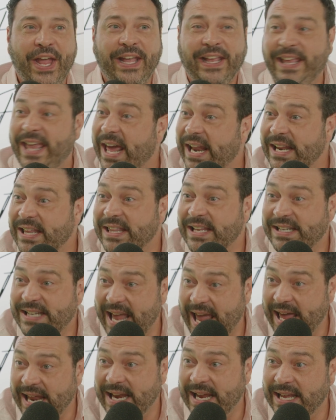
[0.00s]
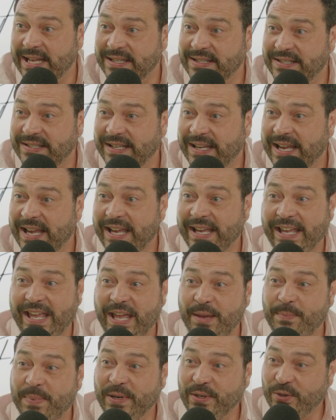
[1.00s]
getting the tenants,
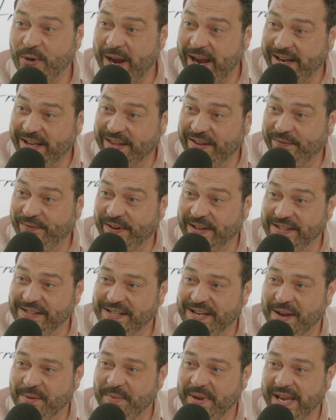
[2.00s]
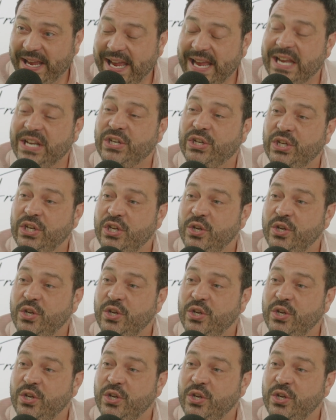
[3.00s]
keeping track of the funds coming in. Do mm-hmm.